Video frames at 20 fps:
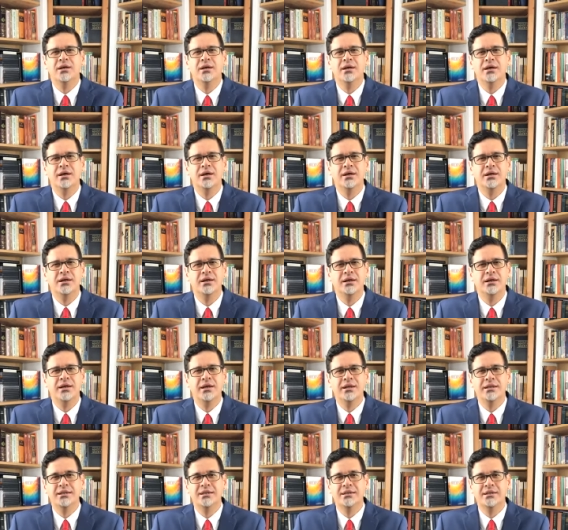uh,
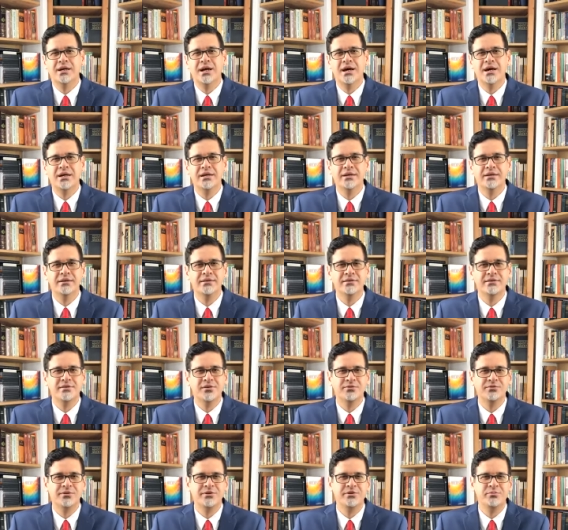and guidance
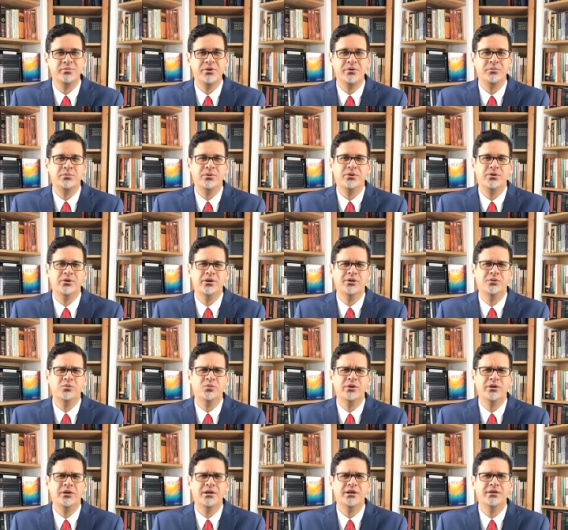of his people and
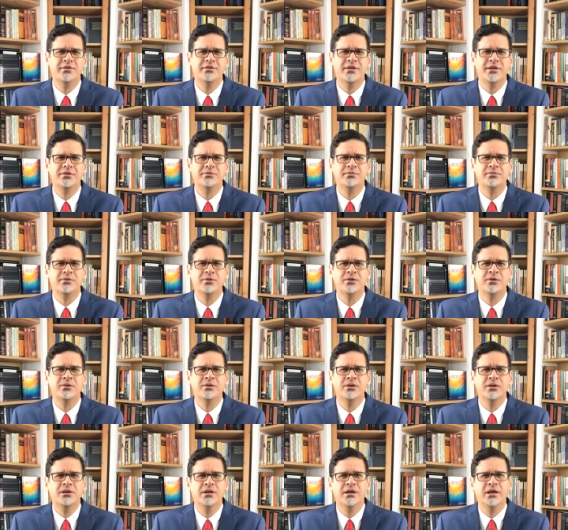we are thankful
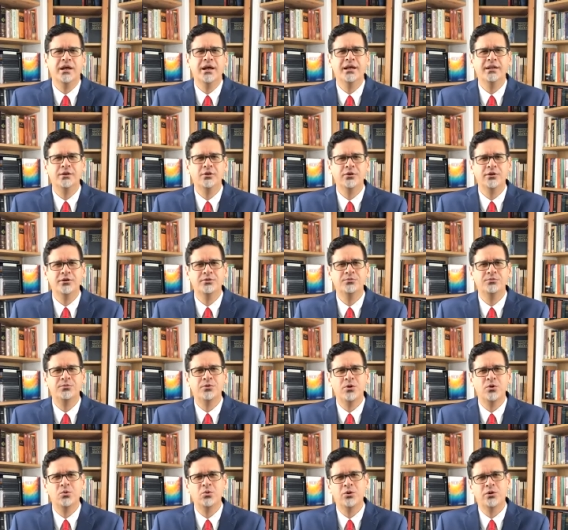and looking
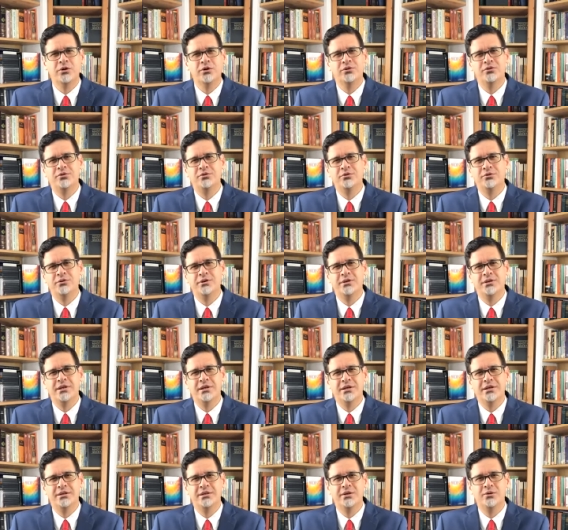forward to the
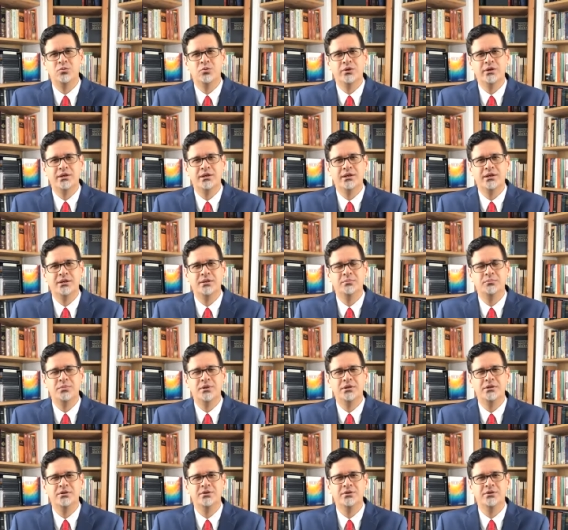day that we can meet